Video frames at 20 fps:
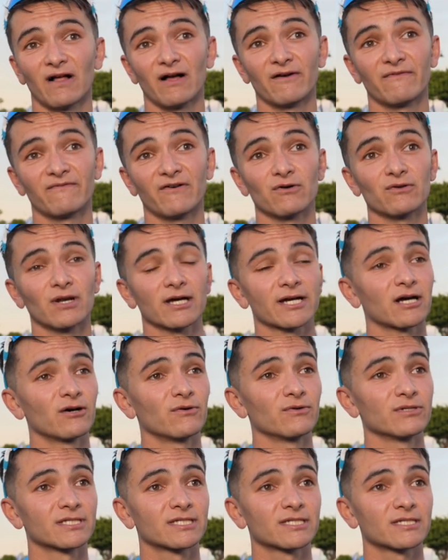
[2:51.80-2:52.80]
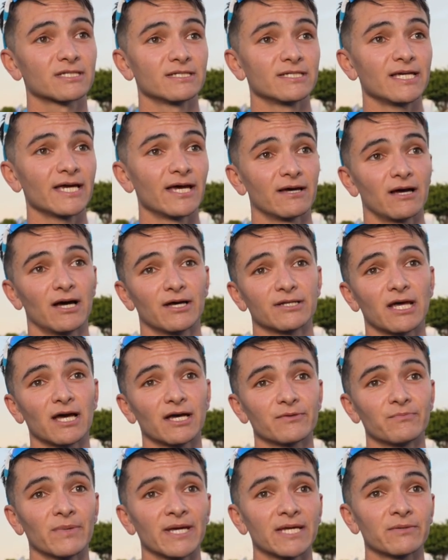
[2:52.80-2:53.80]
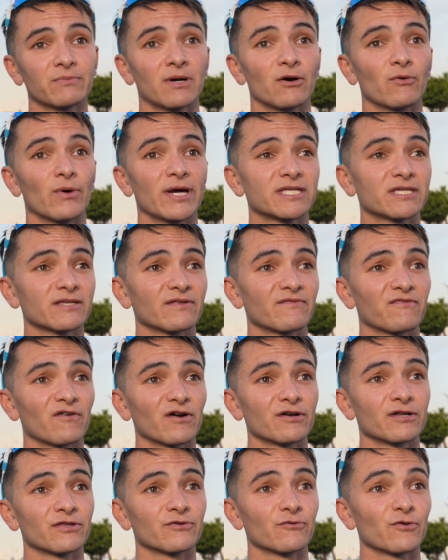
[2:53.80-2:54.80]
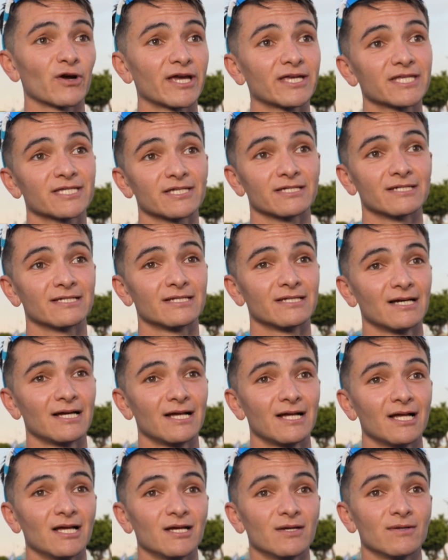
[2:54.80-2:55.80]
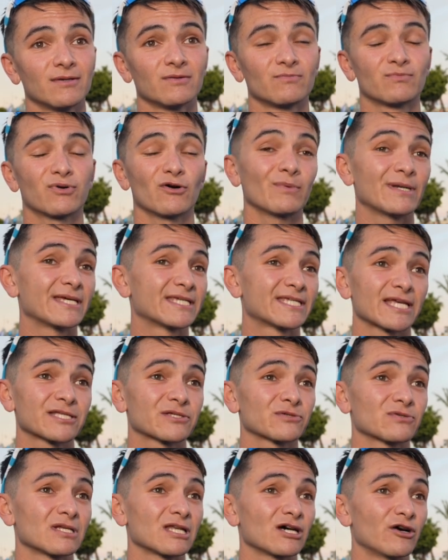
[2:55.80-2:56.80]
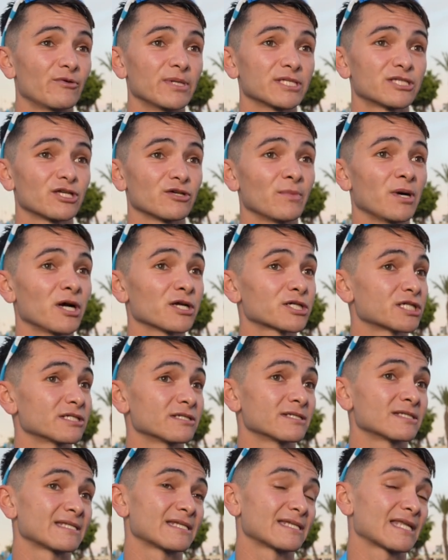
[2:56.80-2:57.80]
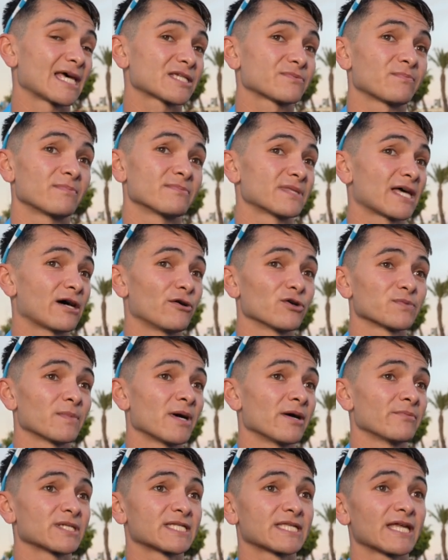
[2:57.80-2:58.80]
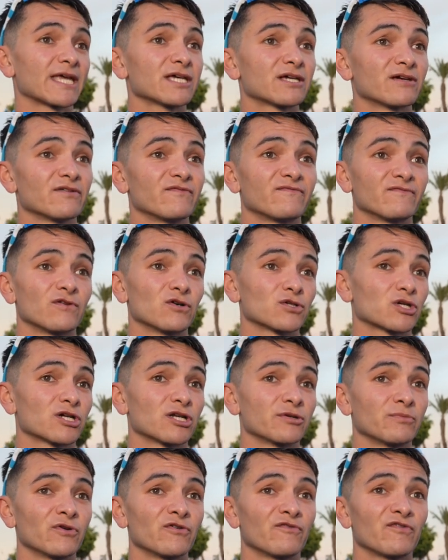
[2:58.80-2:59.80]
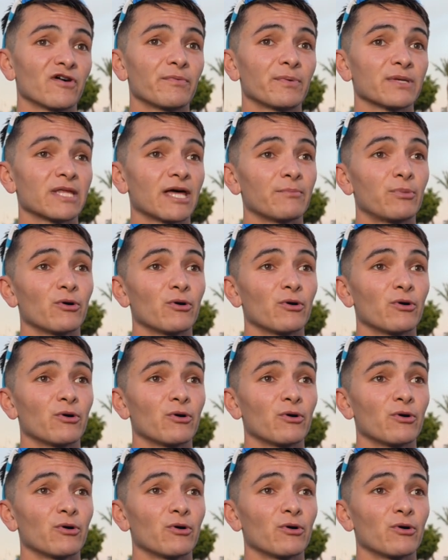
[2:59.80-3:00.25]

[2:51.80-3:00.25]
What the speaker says: felt like I was, I'd made my way to the front of the race and probably settled a little bit too much, and that was my mistake of not trying to move up at that